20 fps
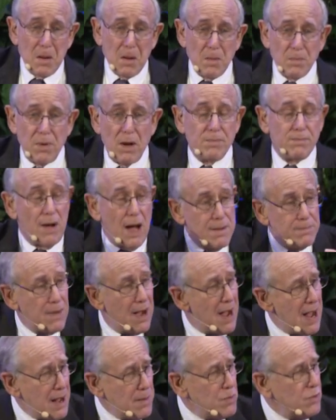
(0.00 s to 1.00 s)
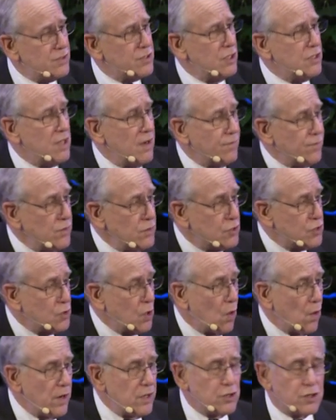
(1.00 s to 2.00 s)
But my mom was a different
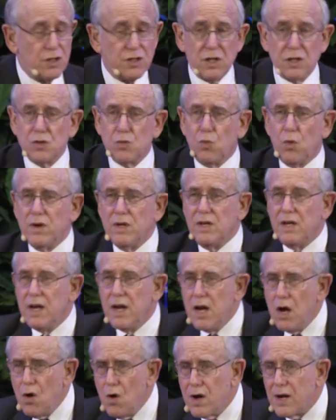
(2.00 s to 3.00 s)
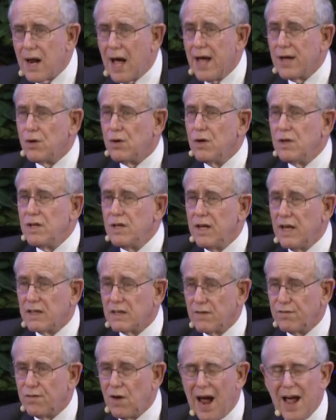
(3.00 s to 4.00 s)
story. She just wouldn't hear it. I couldn't get
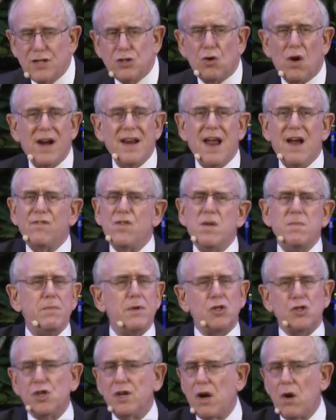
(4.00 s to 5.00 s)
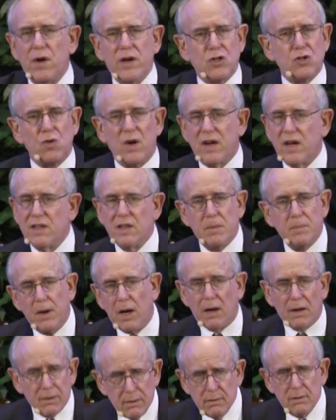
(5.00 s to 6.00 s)
the first. I tried every missionary trick in the
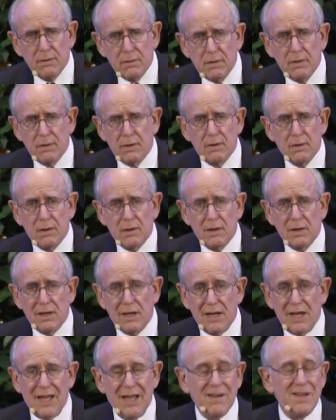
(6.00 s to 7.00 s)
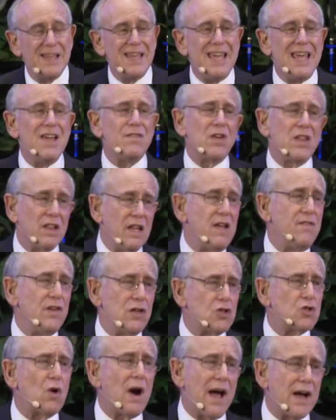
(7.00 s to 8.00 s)
book, even leaving
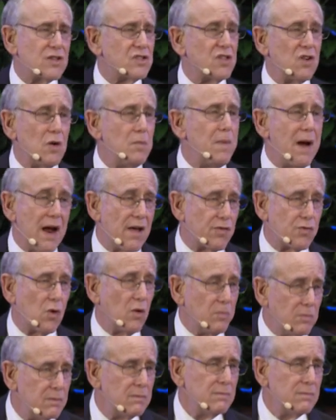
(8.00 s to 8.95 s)
tracks in her bathroom.